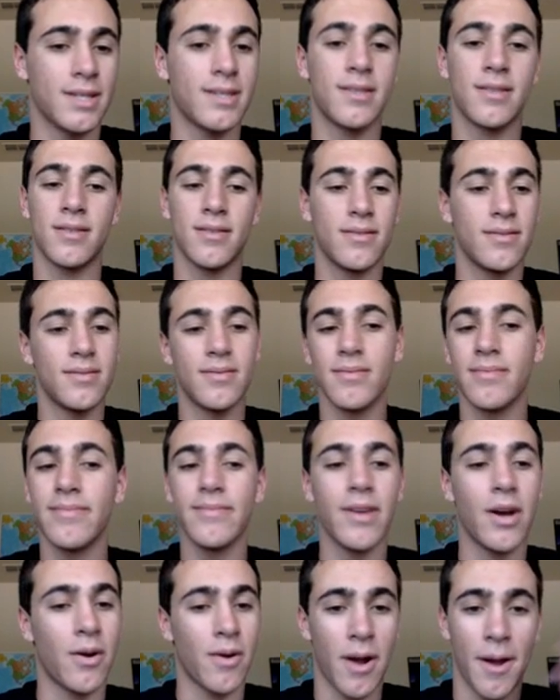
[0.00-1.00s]
That's
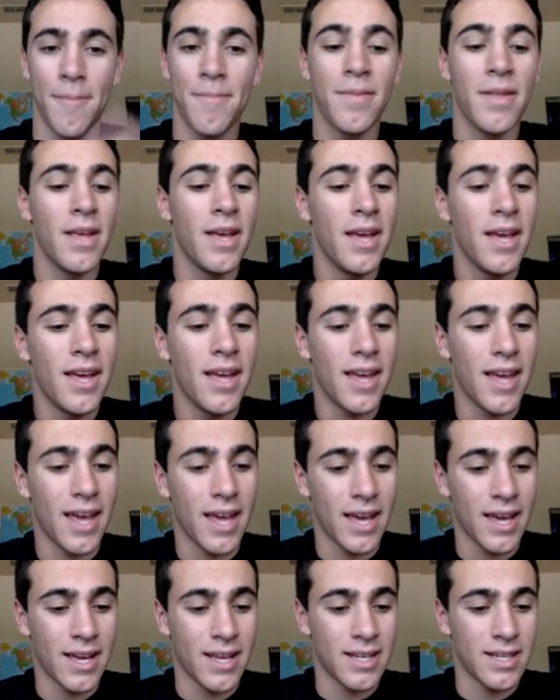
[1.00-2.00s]
all right.
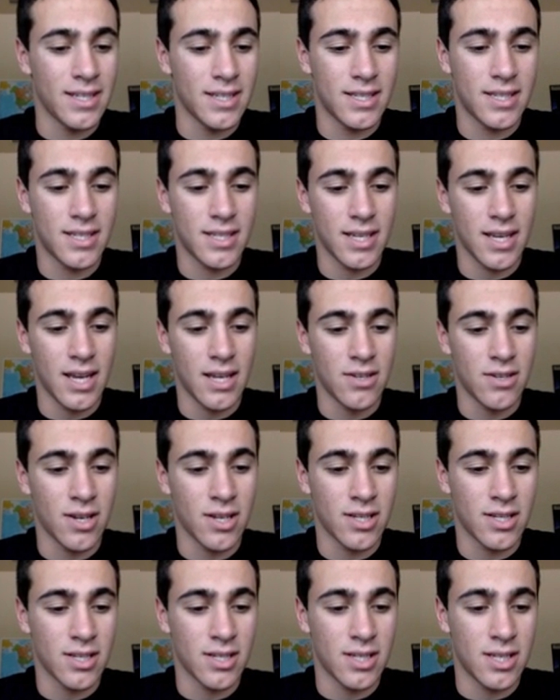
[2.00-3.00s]
And as you
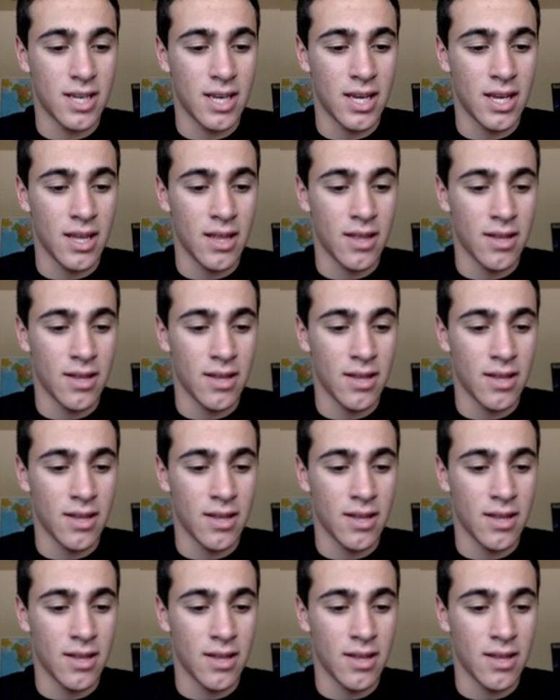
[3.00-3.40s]
guys can see,